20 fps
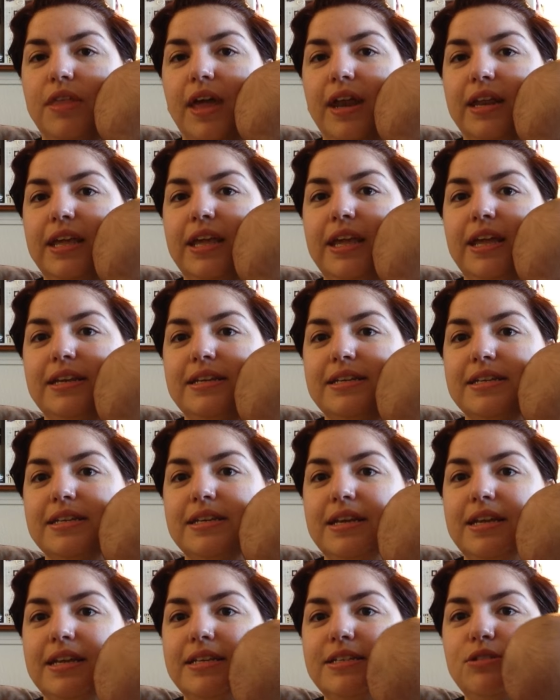that he did
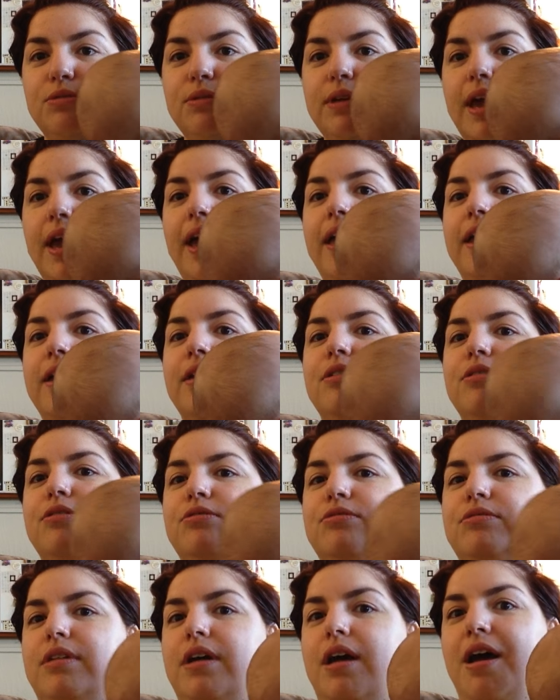need to get
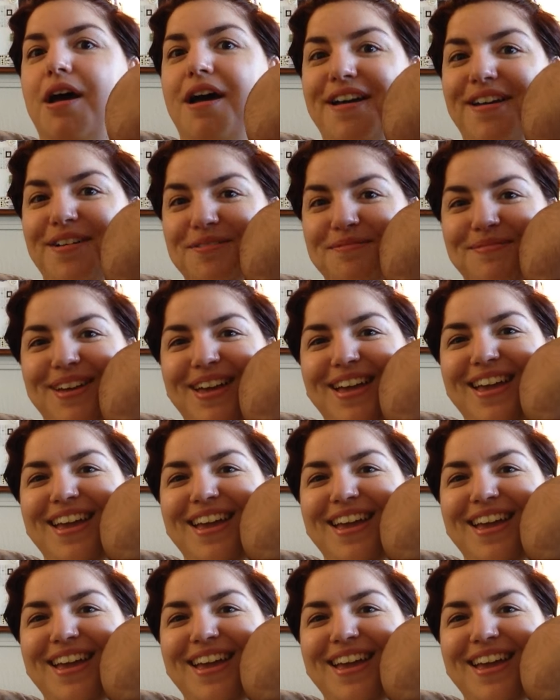a